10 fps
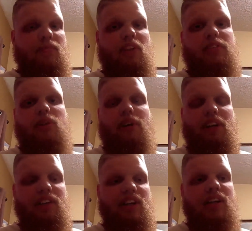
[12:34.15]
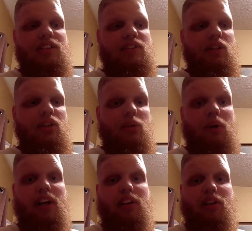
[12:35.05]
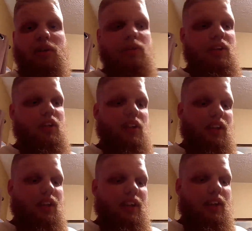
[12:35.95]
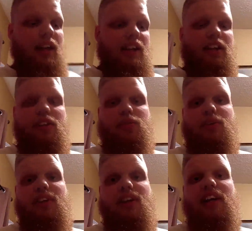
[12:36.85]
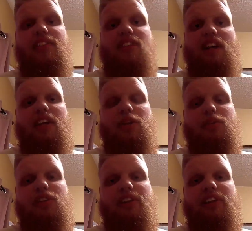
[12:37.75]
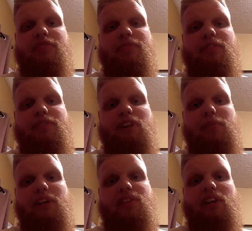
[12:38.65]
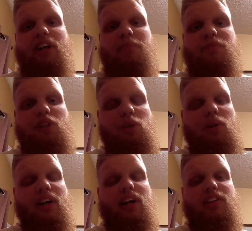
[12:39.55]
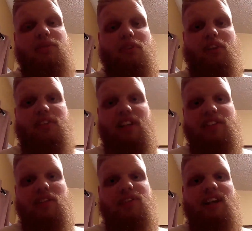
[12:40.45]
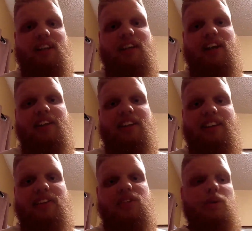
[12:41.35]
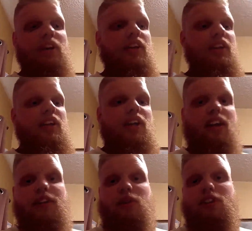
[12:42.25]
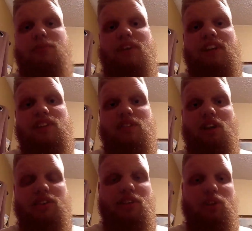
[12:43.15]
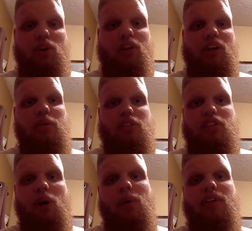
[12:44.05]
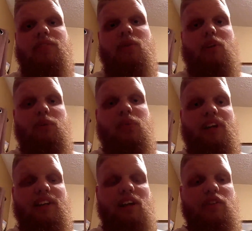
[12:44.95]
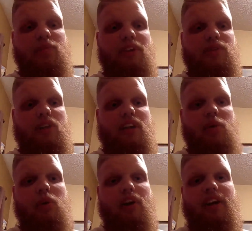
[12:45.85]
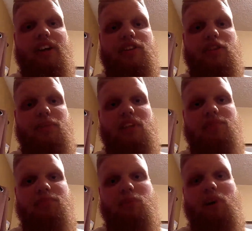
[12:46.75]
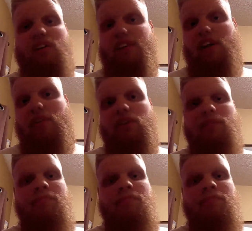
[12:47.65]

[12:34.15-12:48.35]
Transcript: So I got that installed a while ago, and I didn't realize that it was going to lift the front of my truck up too high, so it looks like it's got that Cali lean to it. And trust me, that is not the look I was going for when I leveled my truck. I wanted it to be well level.